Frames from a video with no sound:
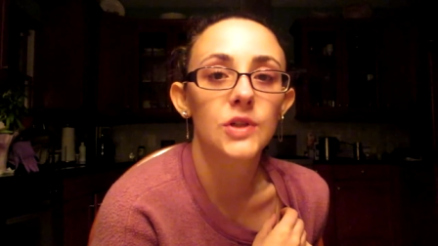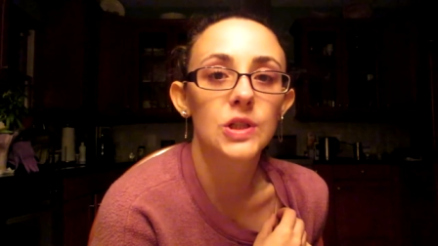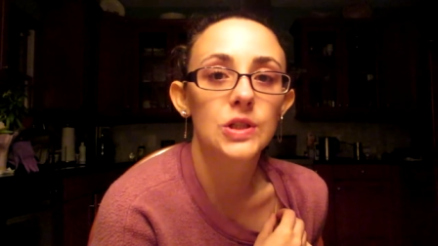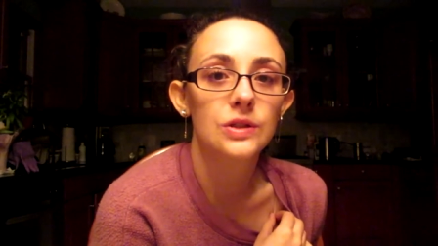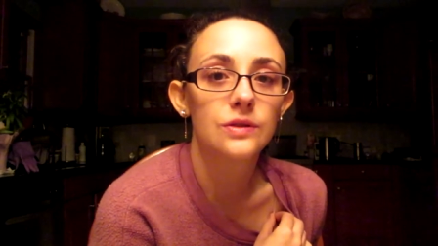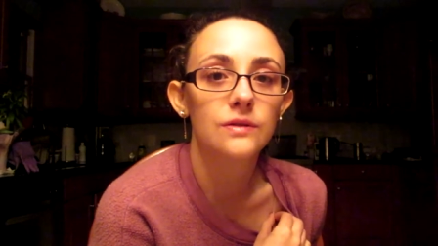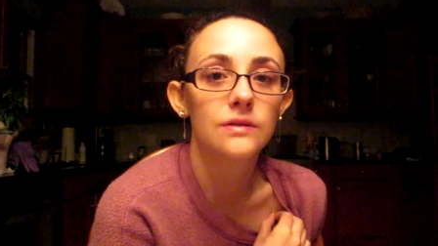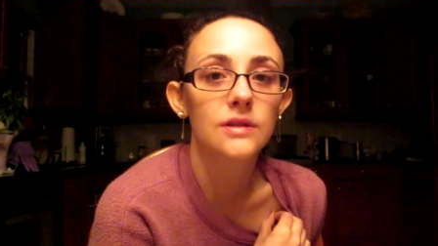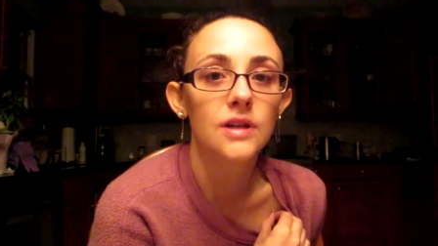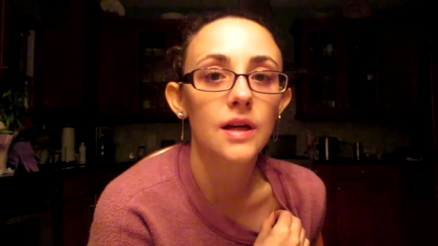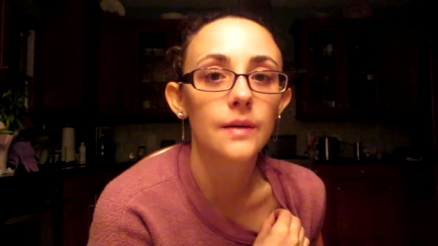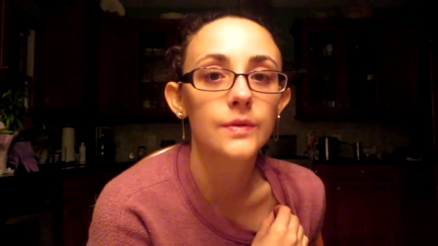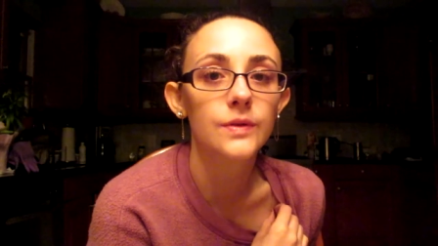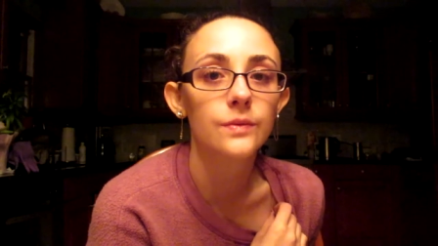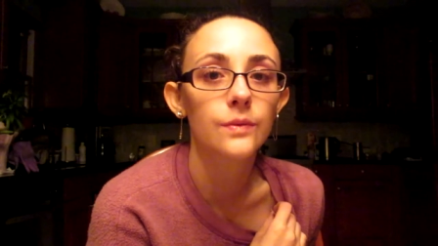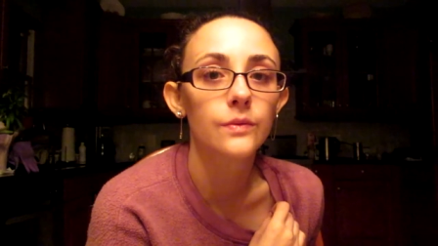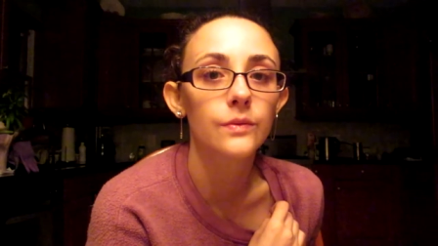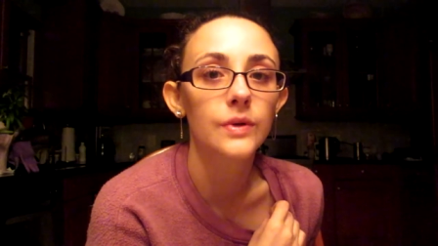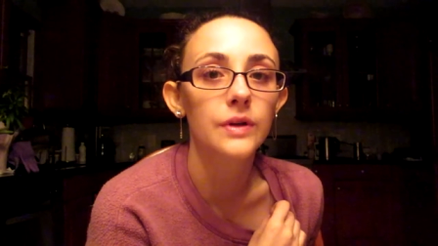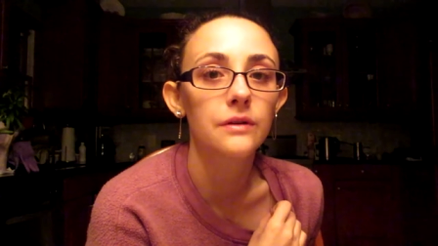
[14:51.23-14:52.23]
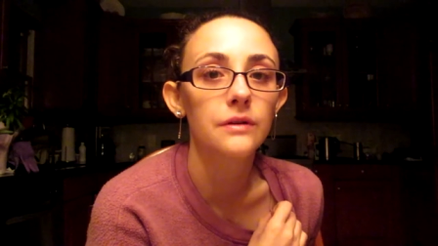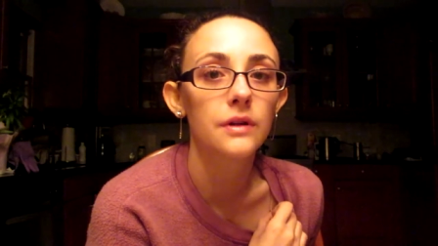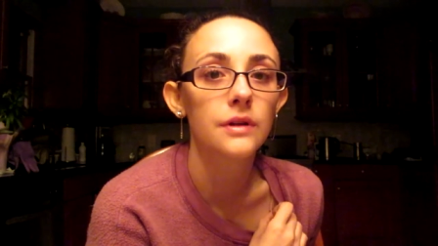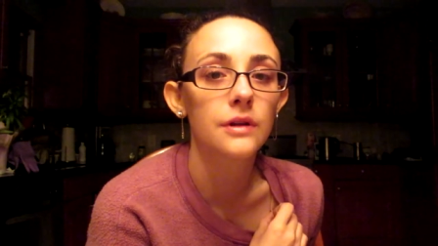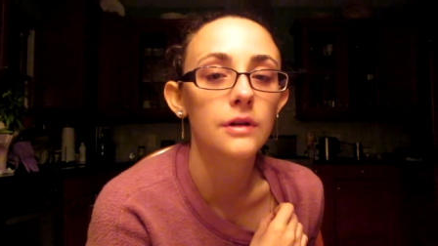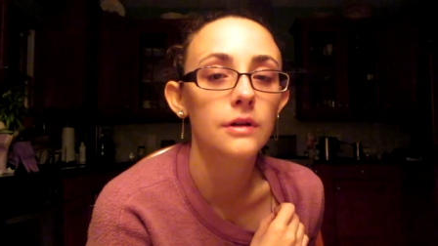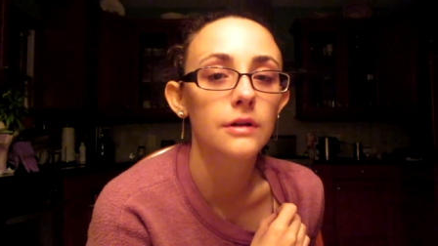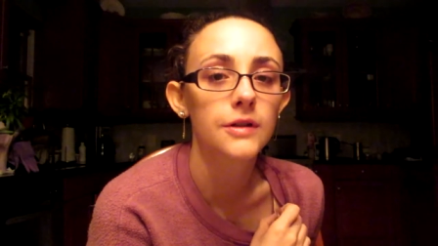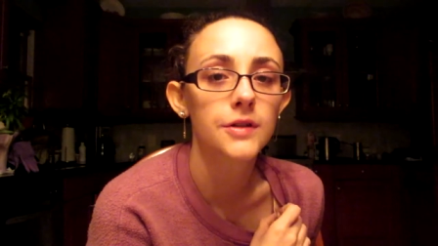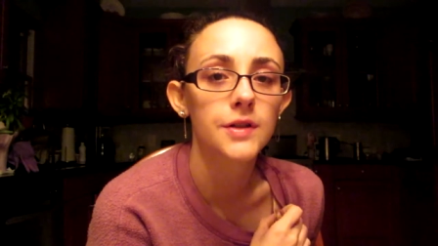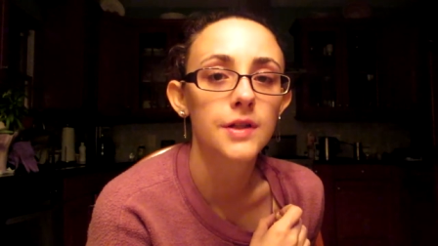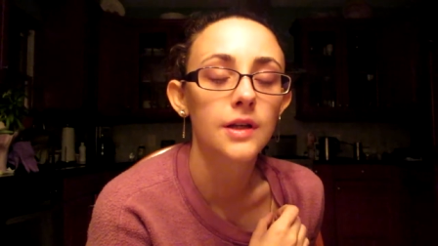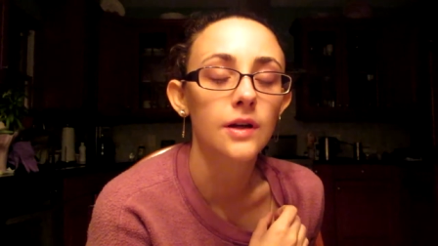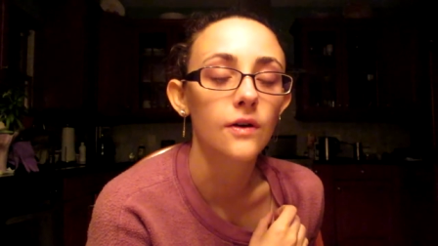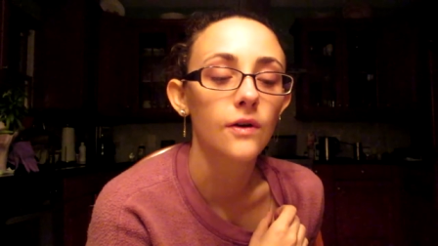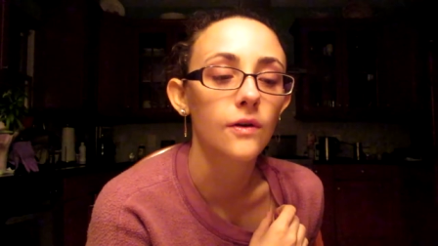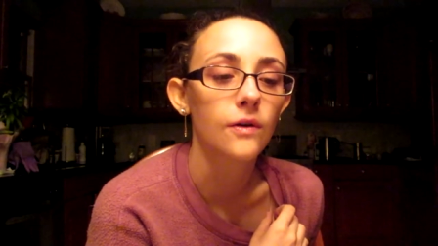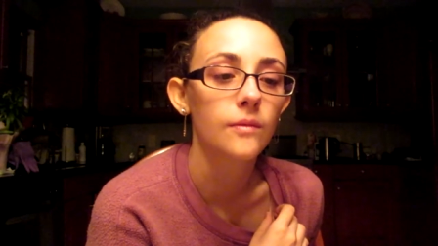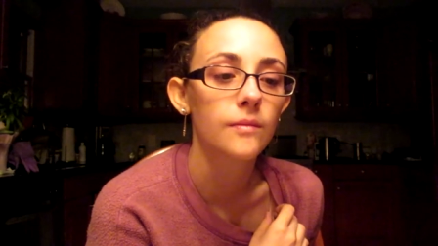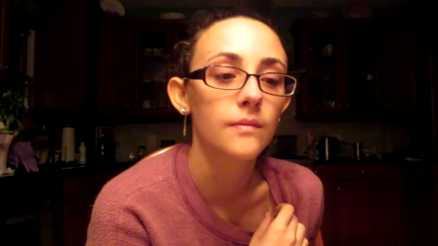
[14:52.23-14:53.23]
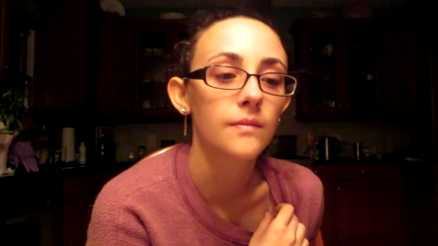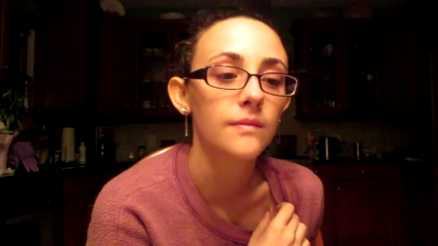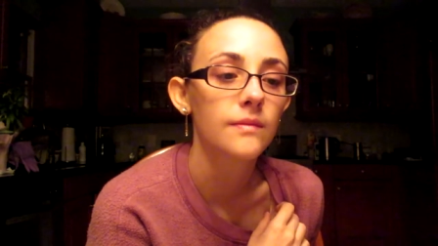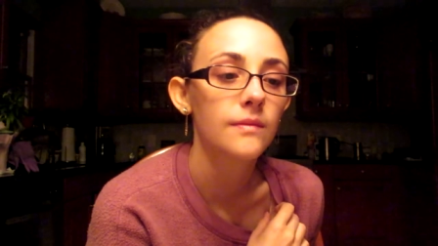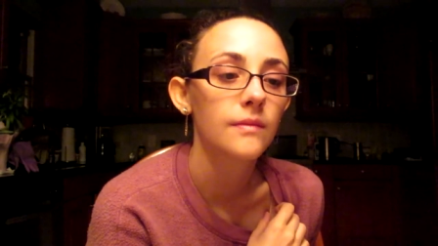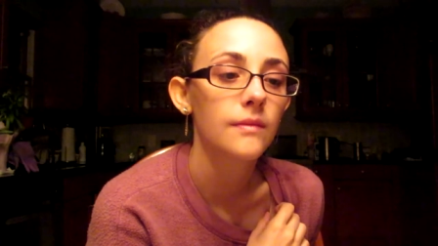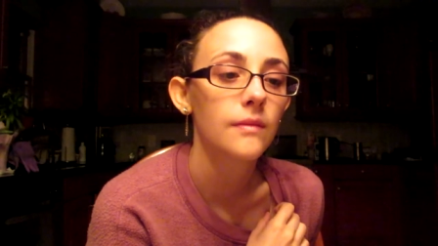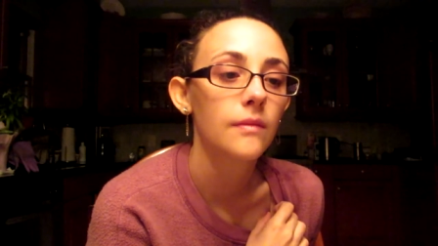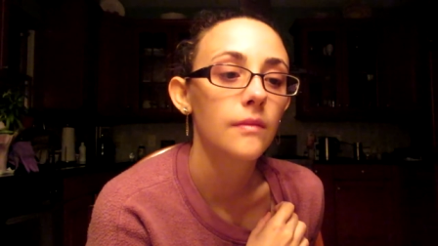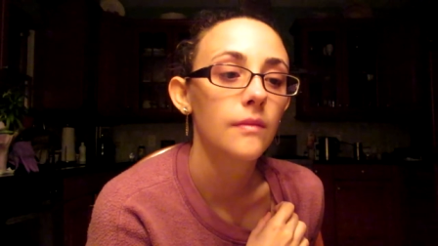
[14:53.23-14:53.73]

or 2 times when we were in the nursing home.